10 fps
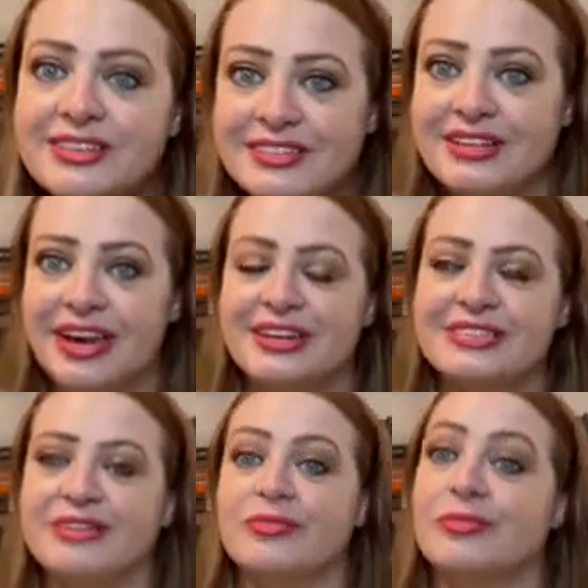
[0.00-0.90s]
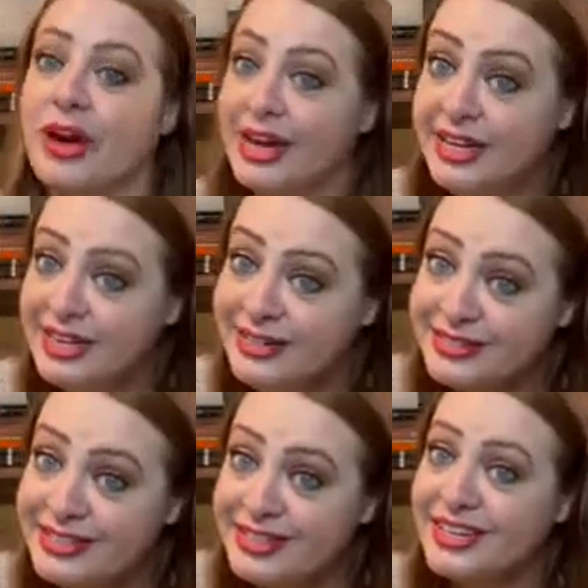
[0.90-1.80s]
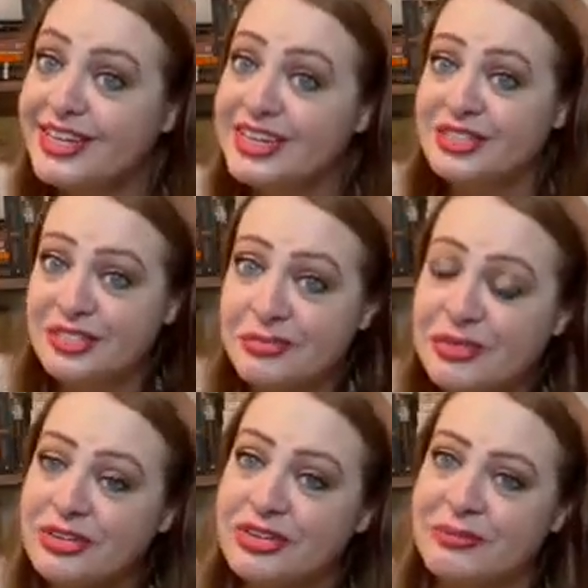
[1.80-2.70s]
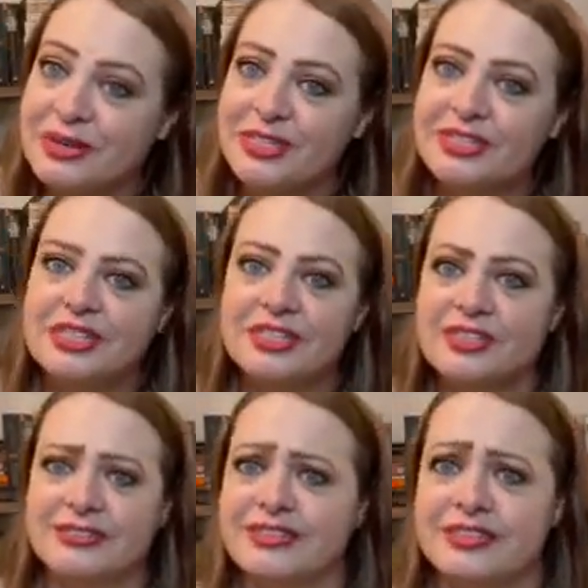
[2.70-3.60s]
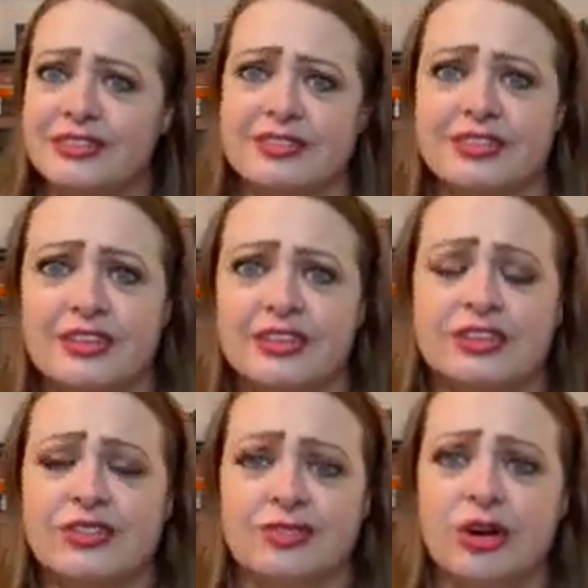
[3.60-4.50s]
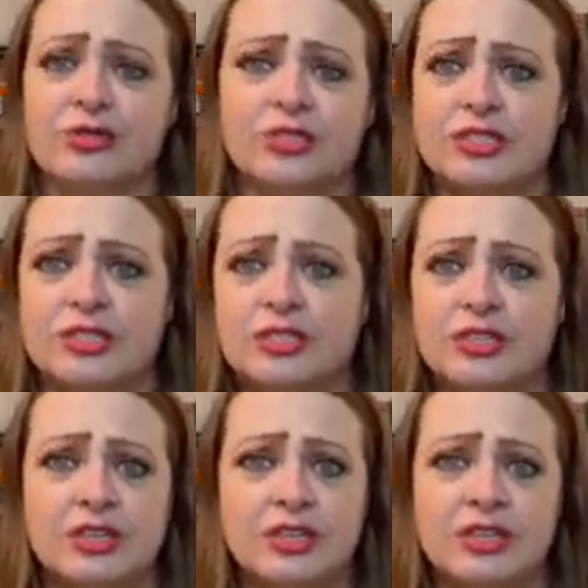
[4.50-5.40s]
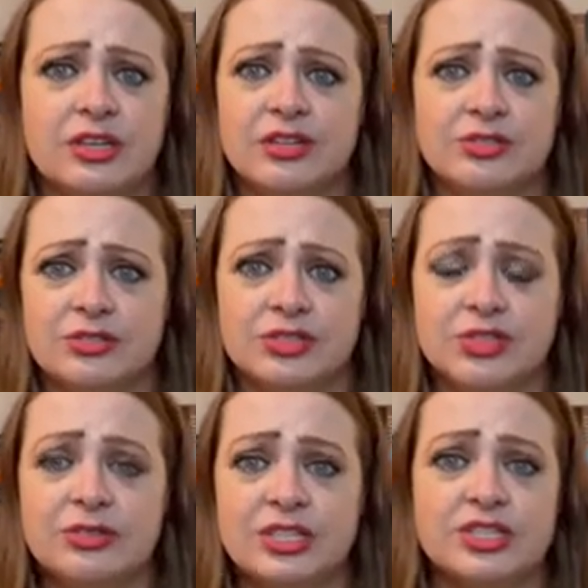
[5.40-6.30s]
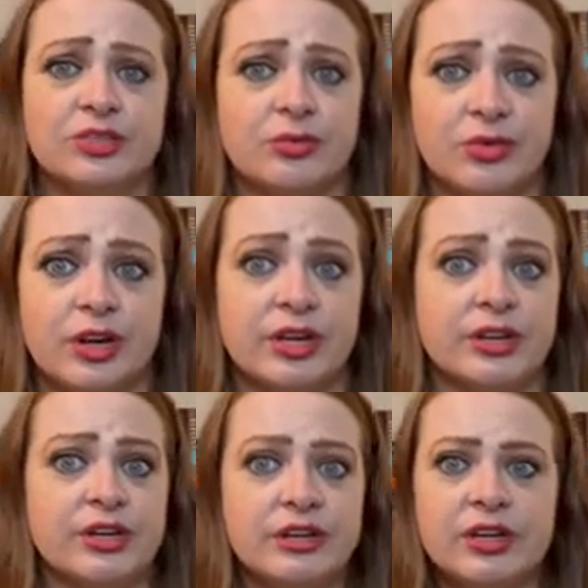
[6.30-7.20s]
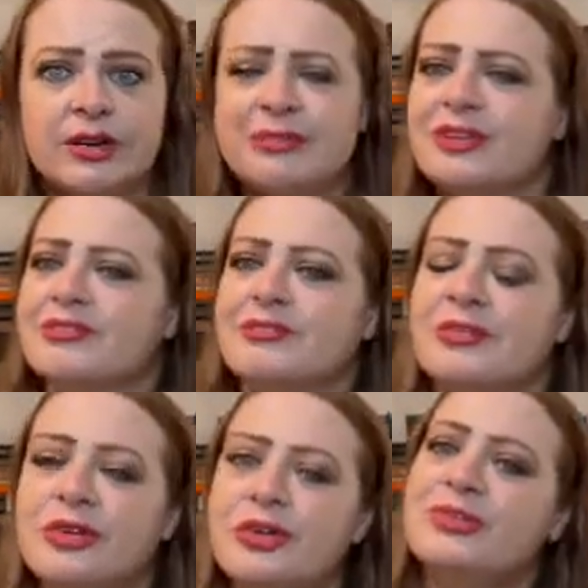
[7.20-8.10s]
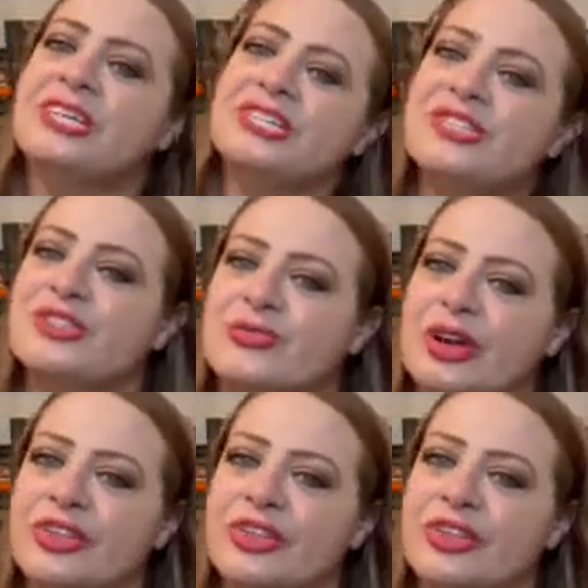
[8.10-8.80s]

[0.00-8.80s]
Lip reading: I said, right? Super creepy, isn't it? He's like, gross. He goes, dude needs to run. And I'm like, who needs to run though?